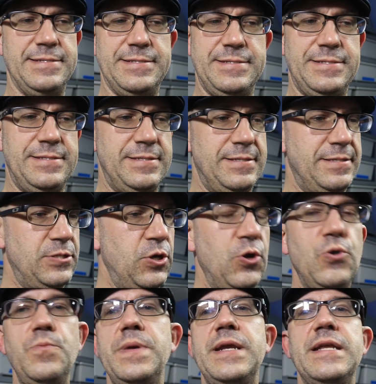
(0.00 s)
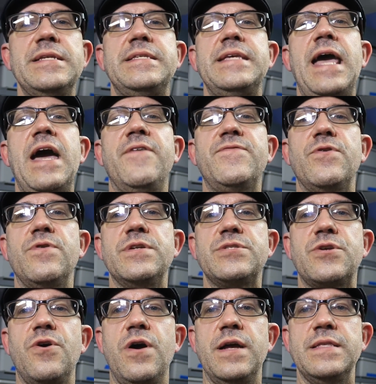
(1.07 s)
and 2 minutes
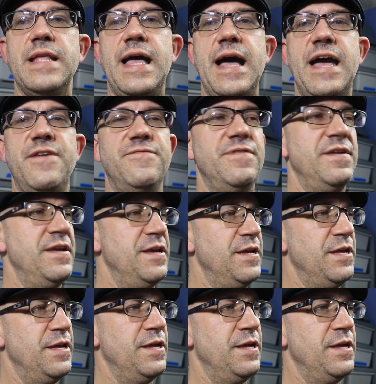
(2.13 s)
after it's gone live,